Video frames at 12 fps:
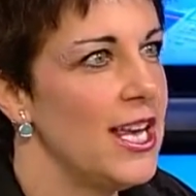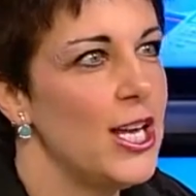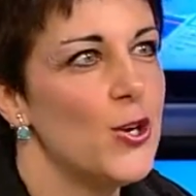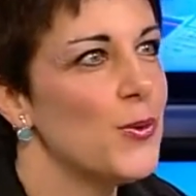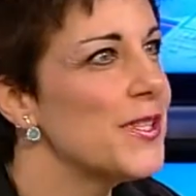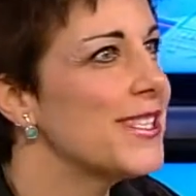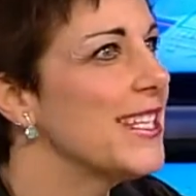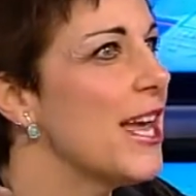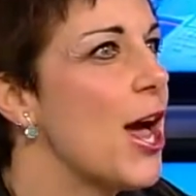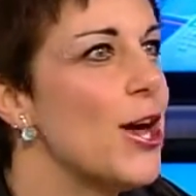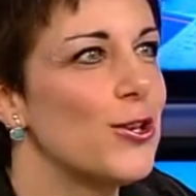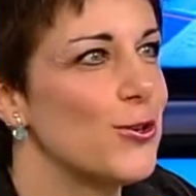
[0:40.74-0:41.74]
Here was the
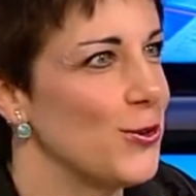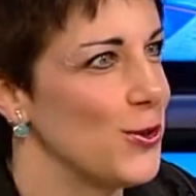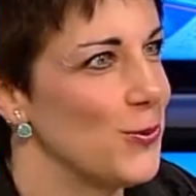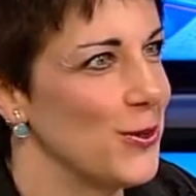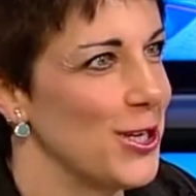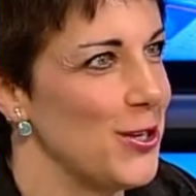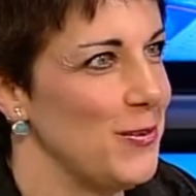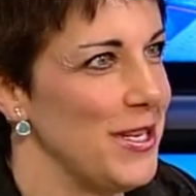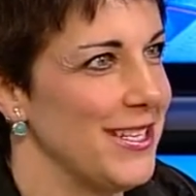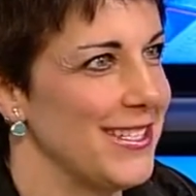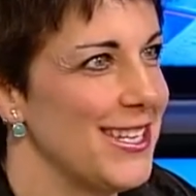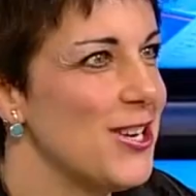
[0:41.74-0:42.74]
editor you were going to
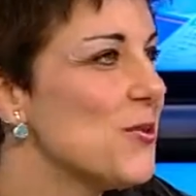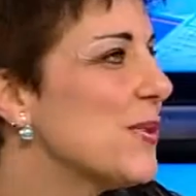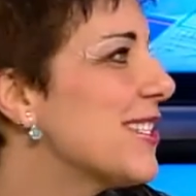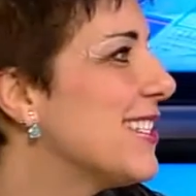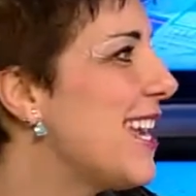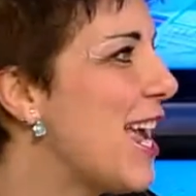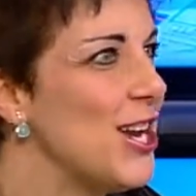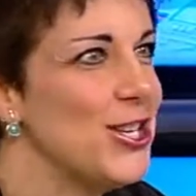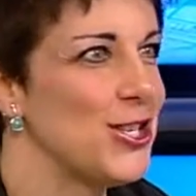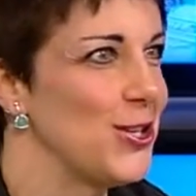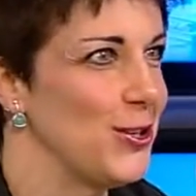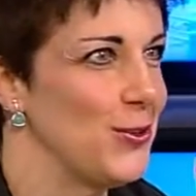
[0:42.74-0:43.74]
meet. Here was the
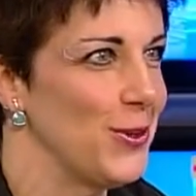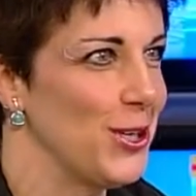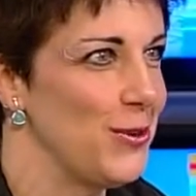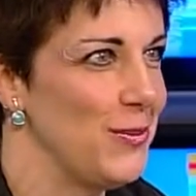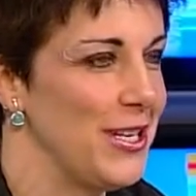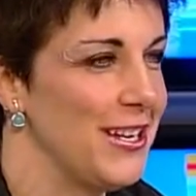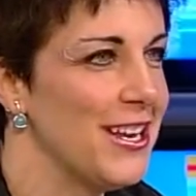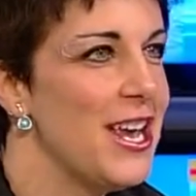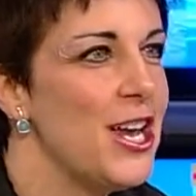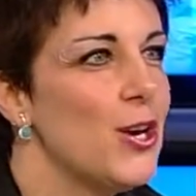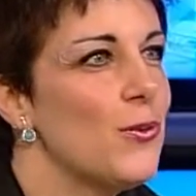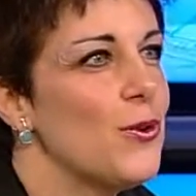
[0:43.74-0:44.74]
agent you were going to meet.
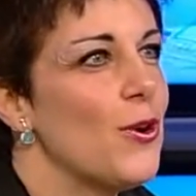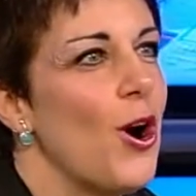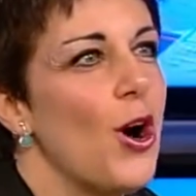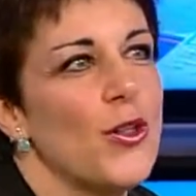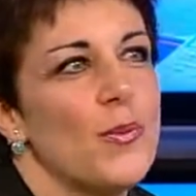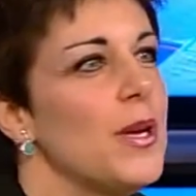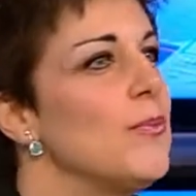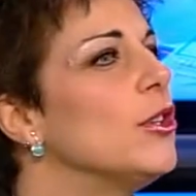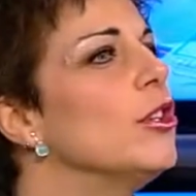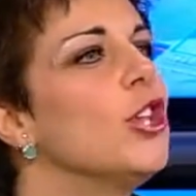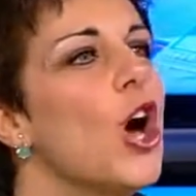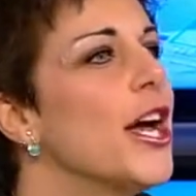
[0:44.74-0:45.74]
Here were all the
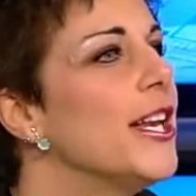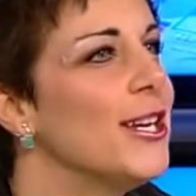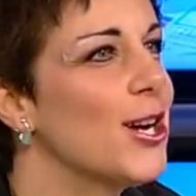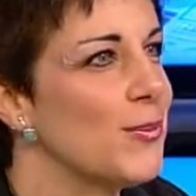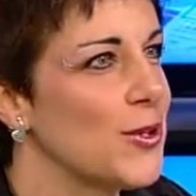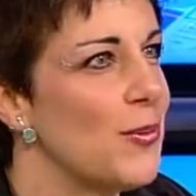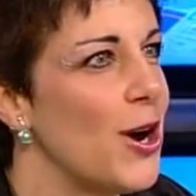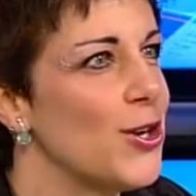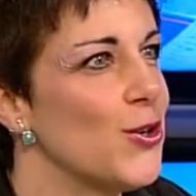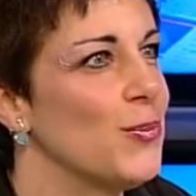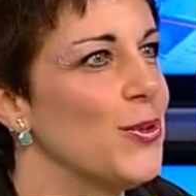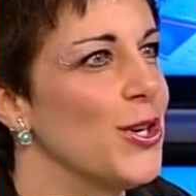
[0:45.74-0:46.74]
people lining up to buy
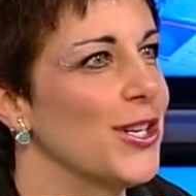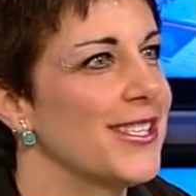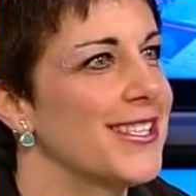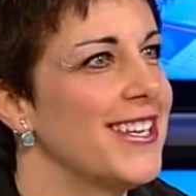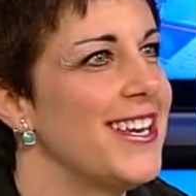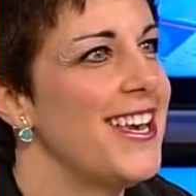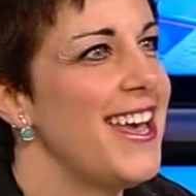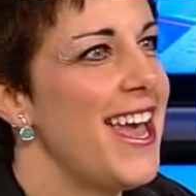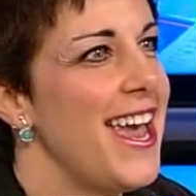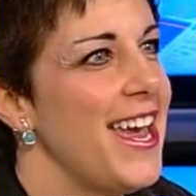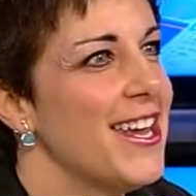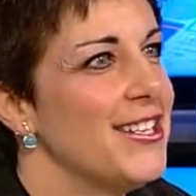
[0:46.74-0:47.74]
your books.
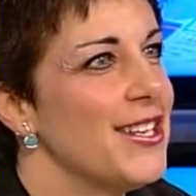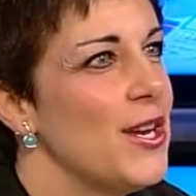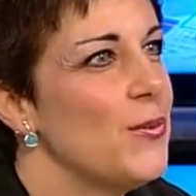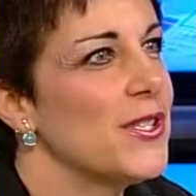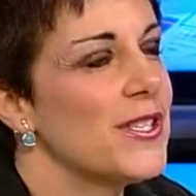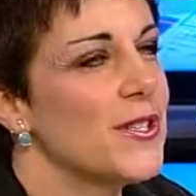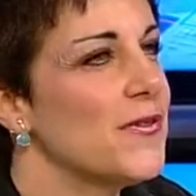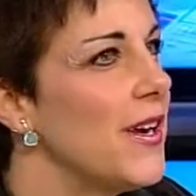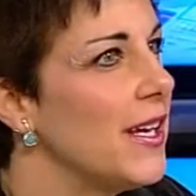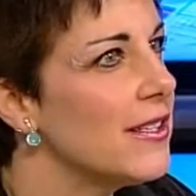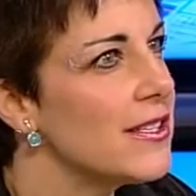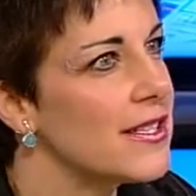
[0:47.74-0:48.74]
And it was this
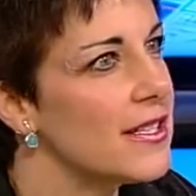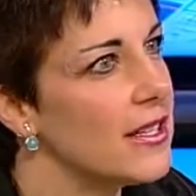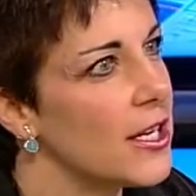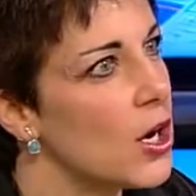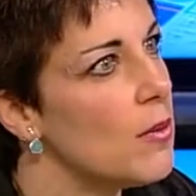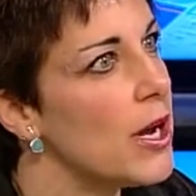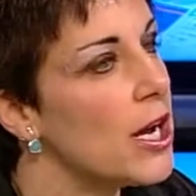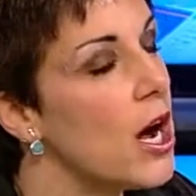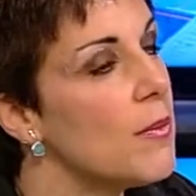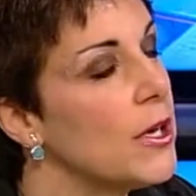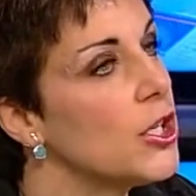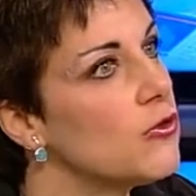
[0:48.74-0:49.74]
fantasy like, oh my
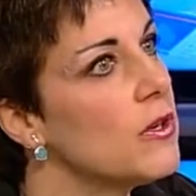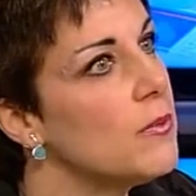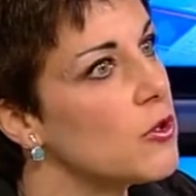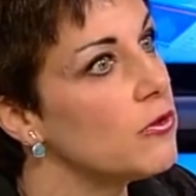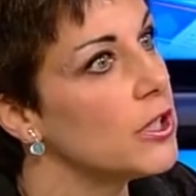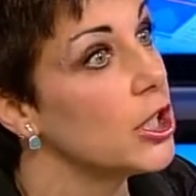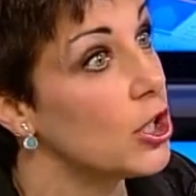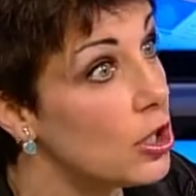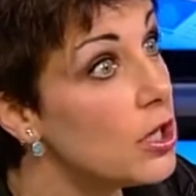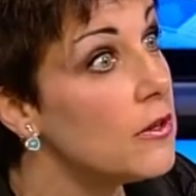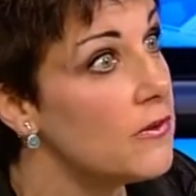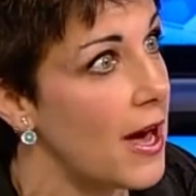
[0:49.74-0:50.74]
God, my dreams really
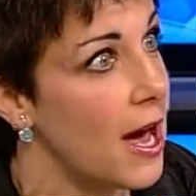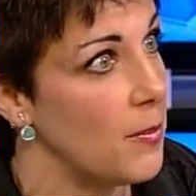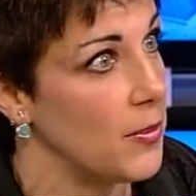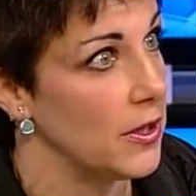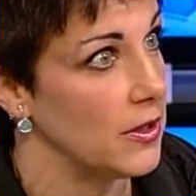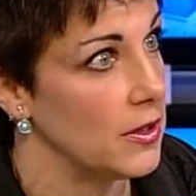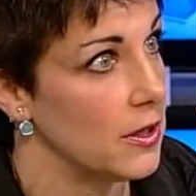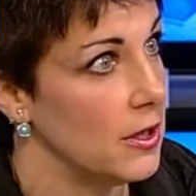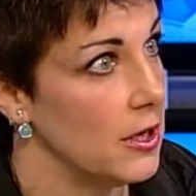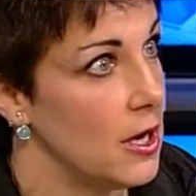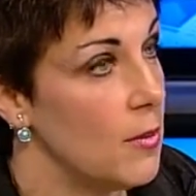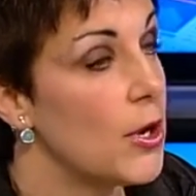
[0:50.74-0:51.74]
could have happened.
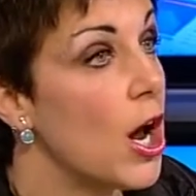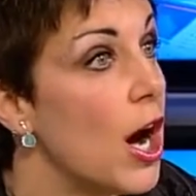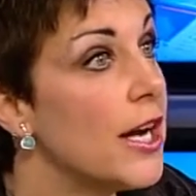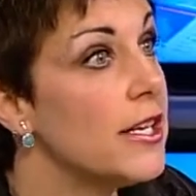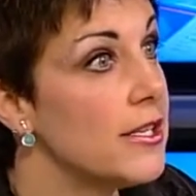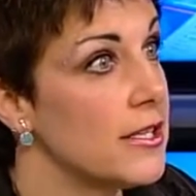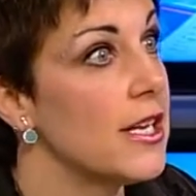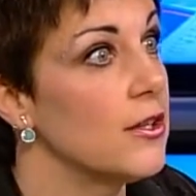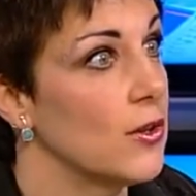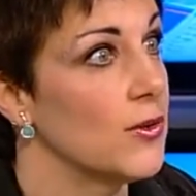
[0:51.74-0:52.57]
But I didn't take